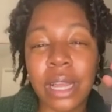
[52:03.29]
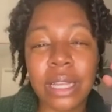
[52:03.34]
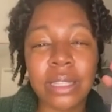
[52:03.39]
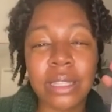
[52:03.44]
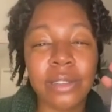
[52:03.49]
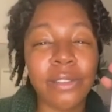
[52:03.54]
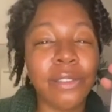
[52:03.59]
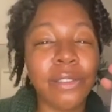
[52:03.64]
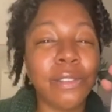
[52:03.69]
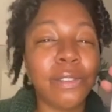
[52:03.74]
is
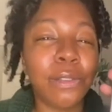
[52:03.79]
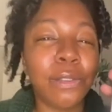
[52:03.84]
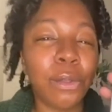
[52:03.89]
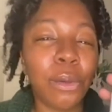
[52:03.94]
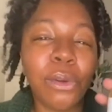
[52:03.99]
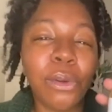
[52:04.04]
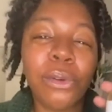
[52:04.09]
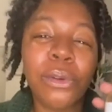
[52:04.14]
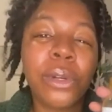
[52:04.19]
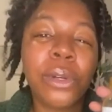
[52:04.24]
really nice
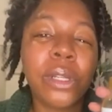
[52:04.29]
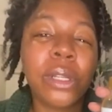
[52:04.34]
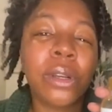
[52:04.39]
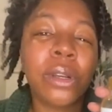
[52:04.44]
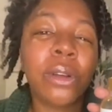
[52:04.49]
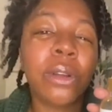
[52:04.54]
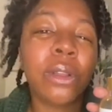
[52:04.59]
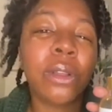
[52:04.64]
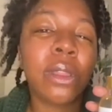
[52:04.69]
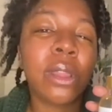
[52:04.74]
and
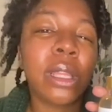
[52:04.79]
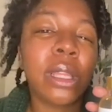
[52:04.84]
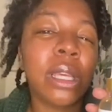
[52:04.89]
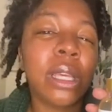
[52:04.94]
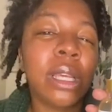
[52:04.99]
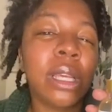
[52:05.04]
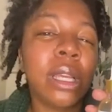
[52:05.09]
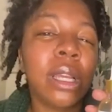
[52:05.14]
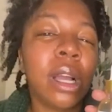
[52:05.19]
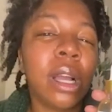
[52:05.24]
floral and
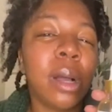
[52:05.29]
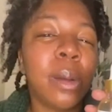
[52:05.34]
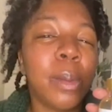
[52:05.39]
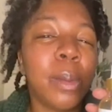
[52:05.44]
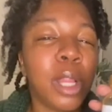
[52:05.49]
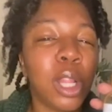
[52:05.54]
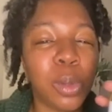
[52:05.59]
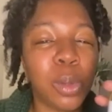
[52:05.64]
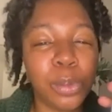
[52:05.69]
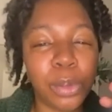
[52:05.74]

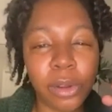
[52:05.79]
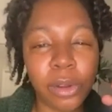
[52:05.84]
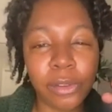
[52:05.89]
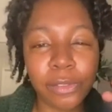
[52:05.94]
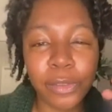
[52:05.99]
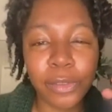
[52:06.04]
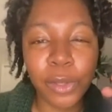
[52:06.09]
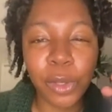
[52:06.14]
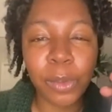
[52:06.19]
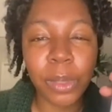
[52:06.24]
earthy, a
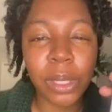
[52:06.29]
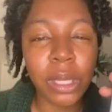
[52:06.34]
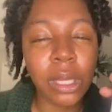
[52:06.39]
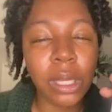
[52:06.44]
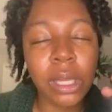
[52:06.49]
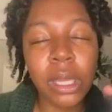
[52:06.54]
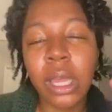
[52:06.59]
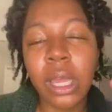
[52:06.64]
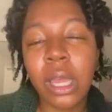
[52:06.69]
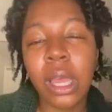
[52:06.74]
little
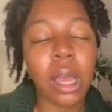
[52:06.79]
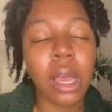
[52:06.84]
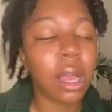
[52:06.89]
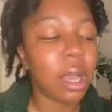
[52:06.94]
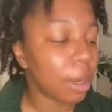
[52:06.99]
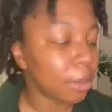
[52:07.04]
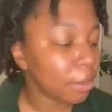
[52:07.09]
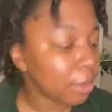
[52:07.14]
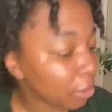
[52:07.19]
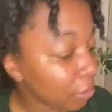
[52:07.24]
perfumey.
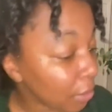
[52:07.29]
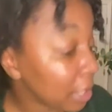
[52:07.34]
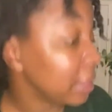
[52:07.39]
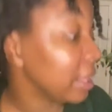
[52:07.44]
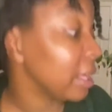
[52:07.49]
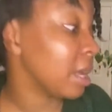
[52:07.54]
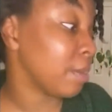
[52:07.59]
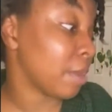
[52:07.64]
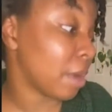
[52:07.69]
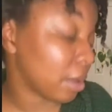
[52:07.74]

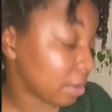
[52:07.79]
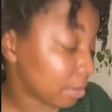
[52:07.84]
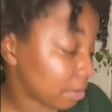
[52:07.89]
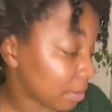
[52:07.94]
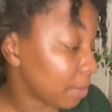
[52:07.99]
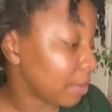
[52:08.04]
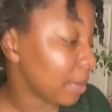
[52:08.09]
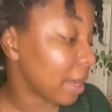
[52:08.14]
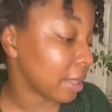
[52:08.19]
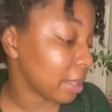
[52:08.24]
The great thing
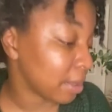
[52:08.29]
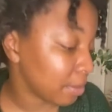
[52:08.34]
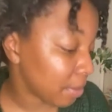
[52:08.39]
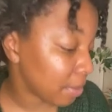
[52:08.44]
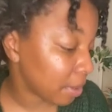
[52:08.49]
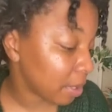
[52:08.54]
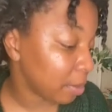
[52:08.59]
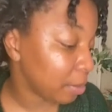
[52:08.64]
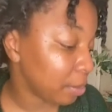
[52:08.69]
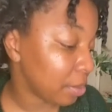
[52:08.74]
about my
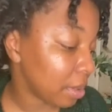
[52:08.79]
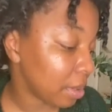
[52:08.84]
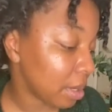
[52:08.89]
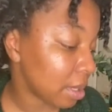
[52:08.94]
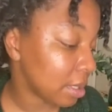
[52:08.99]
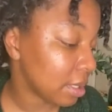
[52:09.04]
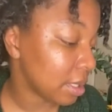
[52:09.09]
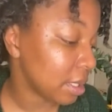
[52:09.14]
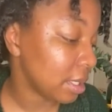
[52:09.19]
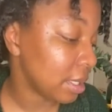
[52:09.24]
Bath and
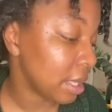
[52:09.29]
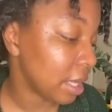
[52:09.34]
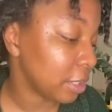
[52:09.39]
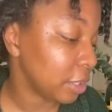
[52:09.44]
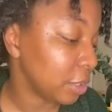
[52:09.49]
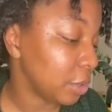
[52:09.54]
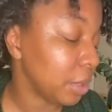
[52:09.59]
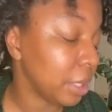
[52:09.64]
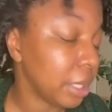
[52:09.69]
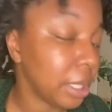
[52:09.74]
Body
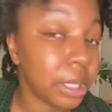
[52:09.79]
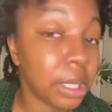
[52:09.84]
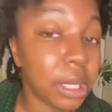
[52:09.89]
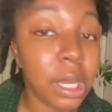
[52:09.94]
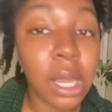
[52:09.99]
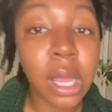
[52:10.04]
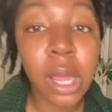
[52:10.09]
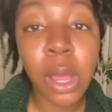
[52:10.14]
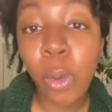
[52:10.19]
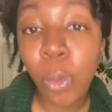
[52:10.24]
products is that
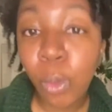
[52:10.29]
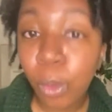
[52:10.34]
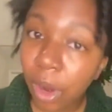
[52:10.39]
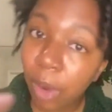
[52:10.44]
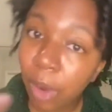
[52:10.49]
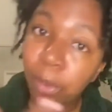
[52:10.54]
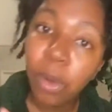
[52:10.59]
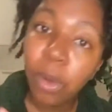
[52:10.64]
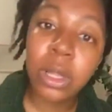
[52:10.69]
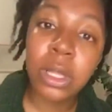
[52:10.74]
you can
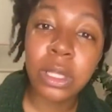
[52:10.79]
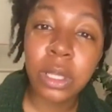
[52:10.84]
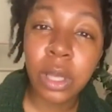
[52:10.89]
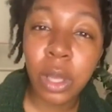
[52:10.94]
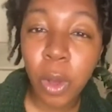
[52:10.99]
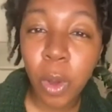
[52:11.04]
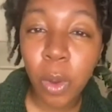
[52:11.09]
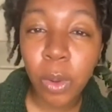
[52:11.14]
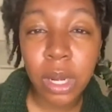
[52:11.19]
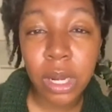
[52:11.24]
wear them
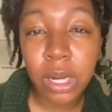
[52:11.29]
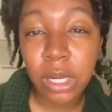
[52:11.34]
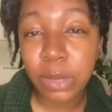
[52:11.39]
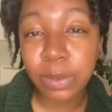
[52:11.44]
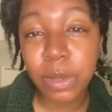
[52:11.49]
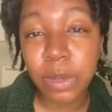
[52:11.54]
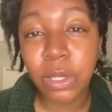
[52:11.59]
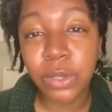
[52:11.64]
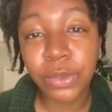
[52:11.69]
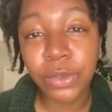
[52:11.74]
on its
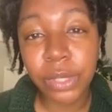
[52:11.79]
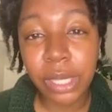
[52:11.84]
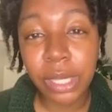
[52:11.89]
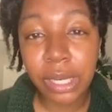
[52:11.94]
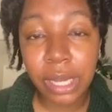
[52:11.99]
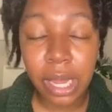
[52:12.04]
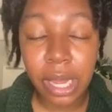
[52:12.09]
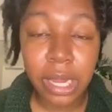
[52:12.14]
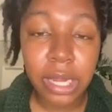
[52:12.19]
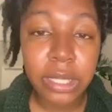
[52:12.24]
own and it
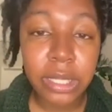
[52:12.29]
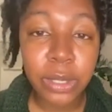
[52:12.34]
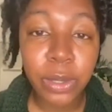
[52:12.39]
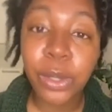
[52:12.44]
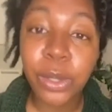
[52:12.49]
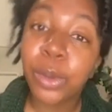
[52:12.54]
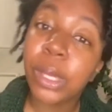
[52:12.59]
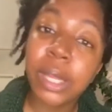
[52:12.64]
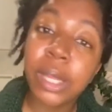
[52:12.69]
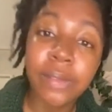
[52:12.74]
smells really
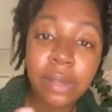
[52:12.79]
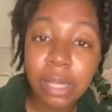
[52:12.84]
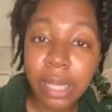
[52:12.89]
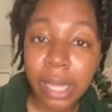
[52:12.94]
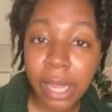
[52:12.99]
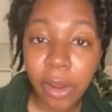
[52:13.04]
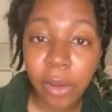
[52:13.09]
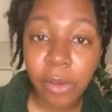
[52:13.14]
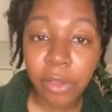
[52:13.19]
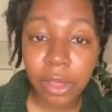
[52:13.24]
nice, or you
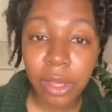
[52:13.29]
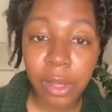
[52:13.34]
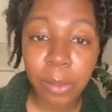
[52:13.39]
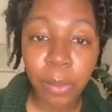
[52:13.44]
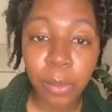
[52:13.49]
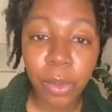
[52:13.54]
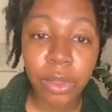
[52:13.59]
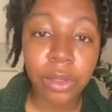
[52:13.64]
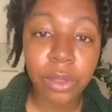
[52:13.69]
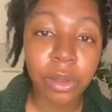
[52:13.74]
can even
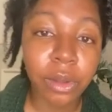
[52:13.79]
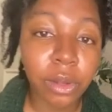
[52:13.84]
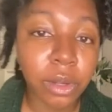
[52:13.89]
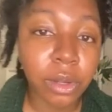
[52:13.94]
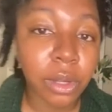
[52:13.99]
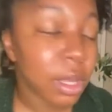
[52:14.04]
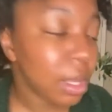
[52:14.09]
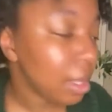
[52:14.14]
layer them with